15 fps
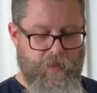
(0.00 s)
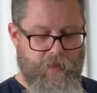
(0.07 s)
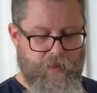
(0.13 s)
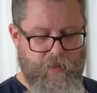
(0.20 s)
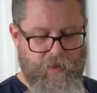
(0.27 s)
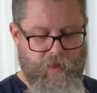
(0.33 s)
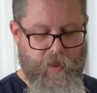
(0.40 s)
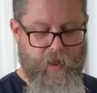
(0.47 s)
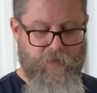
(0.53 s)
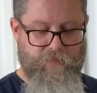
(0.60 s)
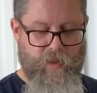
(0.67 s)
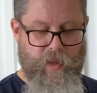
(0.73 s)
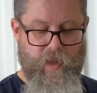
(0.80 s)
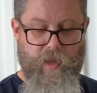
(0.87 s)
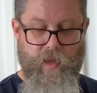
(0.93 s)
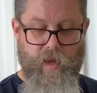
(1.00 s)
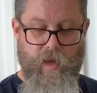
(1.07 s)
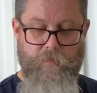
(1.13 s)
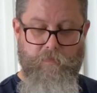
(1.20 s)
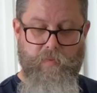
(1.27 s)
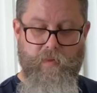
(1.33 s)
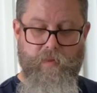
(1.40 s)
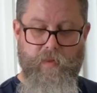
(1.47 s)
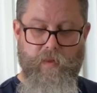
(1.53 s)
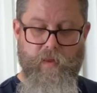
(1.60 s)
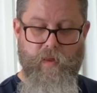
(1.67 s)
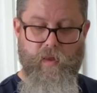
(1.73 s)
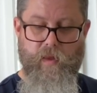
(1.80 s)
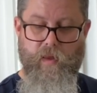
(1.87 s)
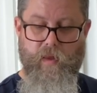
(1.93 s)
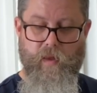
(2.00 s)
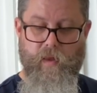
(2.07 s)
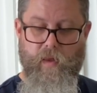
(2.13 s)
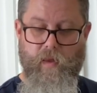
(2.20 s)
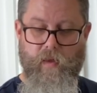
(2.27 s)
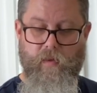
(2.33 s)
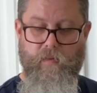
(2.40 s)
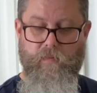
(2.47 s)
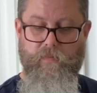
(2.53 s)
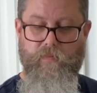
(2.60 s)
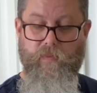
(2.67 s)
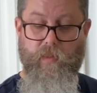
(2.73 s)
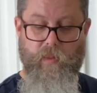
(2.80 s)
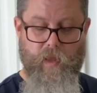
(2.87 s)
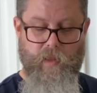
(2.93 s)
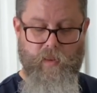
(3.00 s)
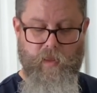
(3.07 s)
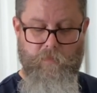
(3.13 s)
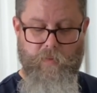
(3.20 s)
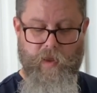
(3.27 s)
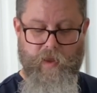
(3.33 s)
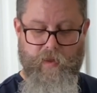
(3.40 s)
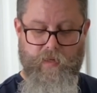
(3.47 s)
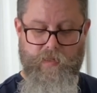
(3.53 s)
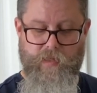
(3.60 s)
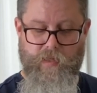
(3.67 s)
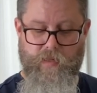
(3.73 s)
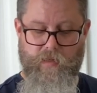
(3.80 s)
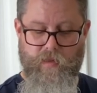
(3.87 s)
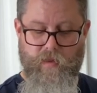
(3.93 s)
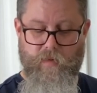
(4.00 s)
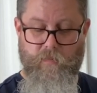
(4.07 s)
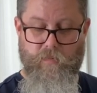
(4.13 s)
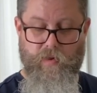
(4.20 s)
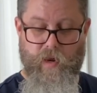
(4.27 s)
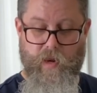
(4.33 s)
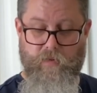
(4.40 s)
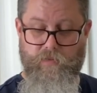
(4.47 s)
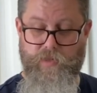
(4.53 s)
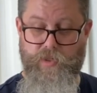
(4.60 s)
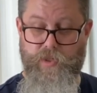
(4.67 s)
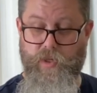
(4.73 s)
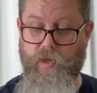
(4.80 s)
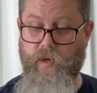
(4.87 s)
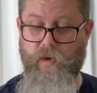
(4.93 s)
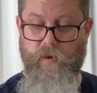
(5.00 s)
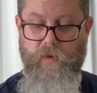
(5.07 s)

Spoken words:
I have a cup of lightly packed brown sugar.